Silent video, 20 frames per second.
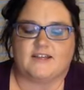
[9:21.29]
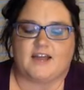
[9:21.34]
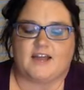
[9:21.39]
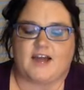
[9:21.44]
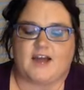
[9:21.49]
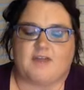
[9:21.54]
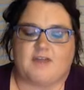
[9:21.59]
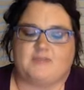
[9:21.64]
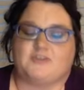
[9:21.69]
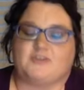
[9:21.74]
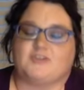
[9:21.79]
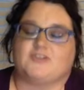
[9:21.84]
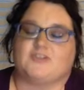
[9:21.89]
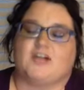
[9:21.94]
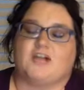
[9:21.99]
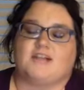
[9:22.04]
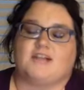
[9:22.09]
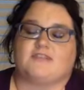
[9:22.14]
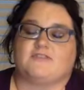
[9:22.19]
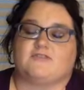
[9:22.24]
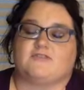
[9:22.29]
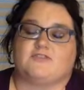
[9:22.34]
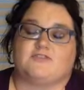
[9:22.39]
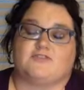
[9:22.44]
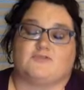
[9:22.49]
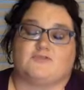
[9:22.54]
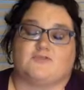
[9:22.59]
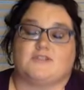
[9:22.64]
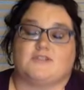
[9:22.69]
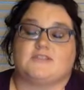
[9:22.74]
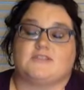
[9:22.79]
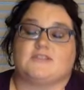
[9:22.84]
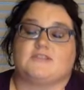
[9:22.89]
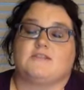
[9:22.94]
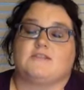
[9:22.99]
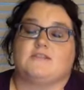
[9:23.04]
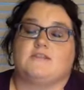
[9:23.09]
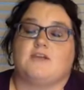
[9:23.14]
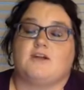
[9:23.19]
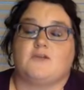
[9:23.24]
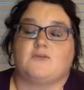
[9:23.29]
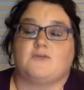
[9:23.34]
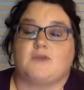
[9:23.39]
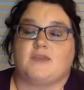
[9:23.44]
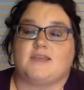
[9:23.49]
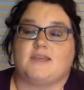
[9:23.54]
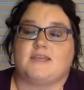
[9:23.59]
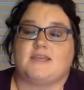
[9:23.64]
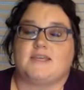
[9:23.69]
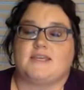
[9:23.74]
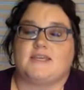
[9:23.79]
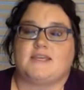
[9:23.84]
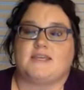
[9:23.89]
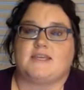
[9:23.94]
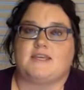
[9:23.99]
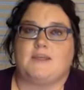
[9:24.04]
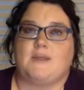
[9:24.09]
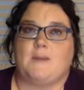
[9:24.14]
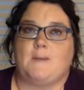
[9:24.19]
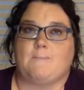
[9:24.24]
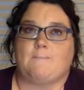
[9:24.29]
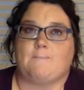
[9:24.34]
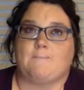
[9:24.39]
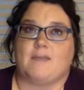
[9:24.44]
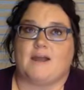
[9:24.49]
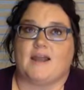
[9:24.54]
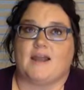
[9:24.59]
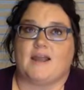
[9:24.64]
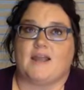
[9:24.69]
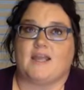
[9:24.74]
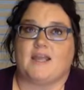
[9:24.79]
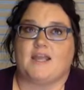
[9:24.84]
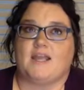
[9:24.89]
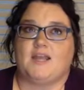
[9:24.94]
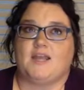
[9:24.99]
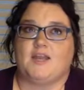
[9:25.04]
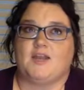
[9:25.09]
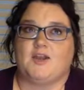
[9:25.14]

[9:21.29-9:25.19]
Um, there's lots of resorts along Waikiki. My